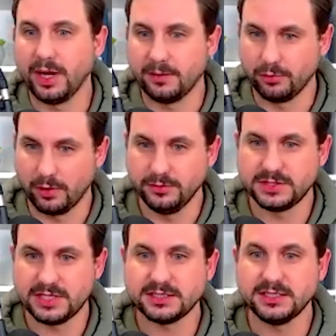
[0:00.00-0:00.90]

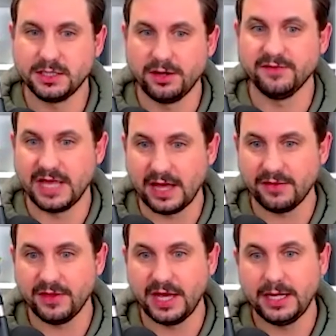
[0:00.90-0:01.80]
process to kind of get
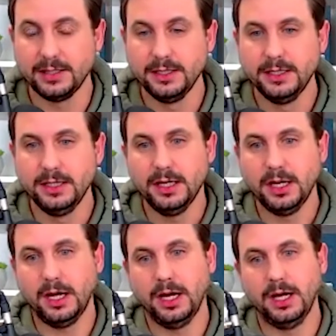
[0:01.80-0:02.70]
there,
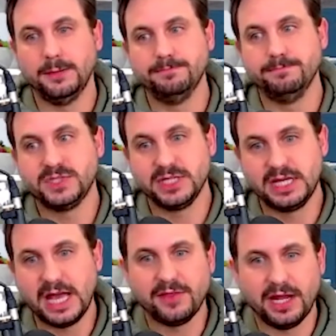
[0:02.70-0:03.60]
to
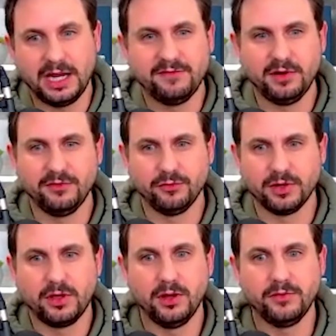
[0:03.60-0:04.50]
get that level of
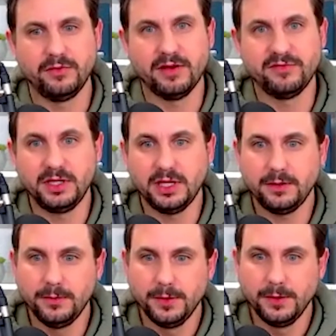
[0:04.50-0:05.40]
recurring revenue.
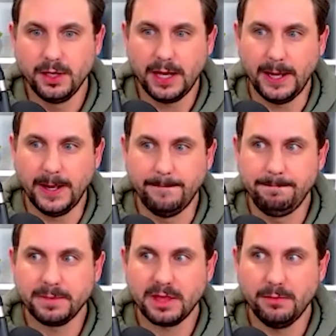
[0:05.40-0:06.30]

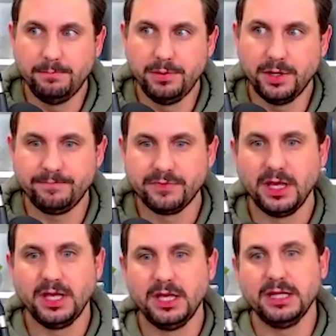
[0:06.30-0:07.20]
But
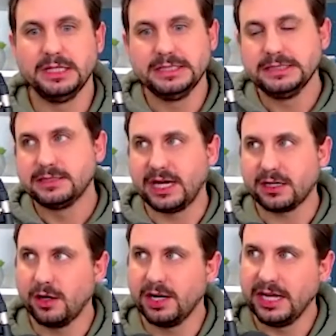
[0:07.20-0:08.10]
that
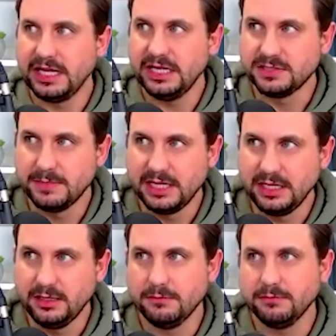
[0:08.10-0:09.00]
kind of leads
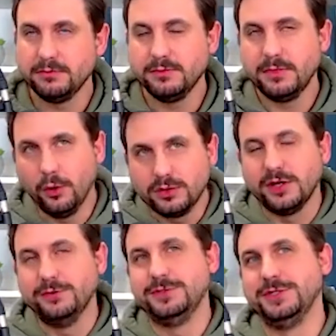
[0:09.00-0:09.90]
me
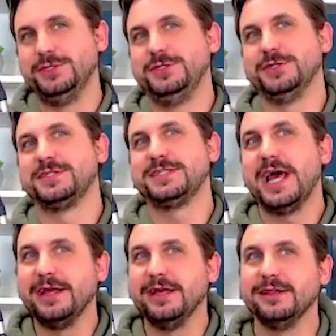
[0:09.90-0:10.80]
also to just
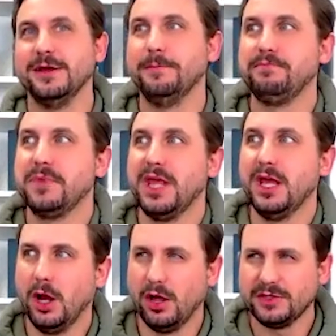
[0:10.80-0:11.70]
say that
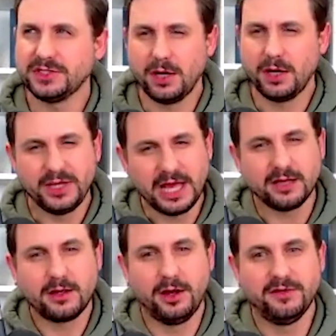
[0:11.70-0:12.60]
a lot of the time we get
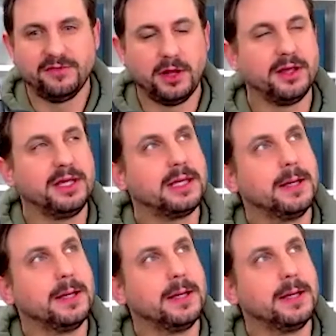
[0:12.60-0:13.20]
kind of like